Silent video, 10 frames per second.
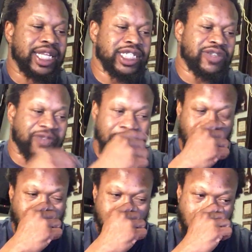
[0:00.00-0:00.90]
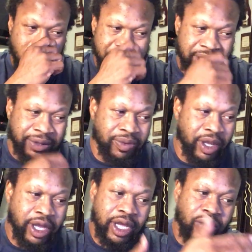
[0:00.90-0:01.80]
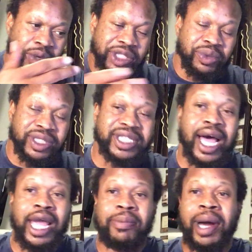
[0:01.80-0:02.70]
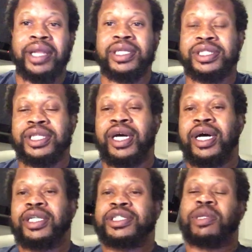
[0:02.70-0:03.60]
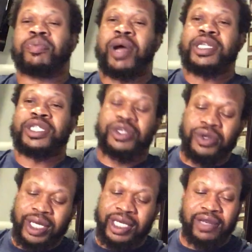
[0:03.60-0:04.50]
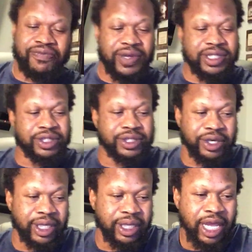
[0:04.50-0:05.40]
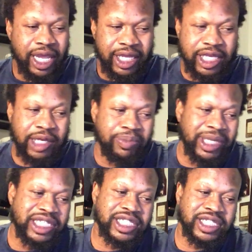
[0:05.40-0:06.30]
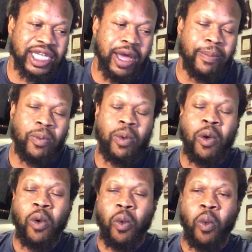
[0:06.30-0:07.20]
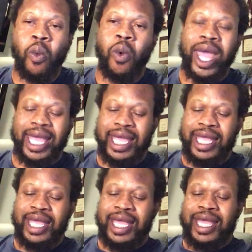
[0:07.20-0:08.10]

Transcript: this federal motion, which was signed by the judge, the prosecutor, and defense attorney, can be some way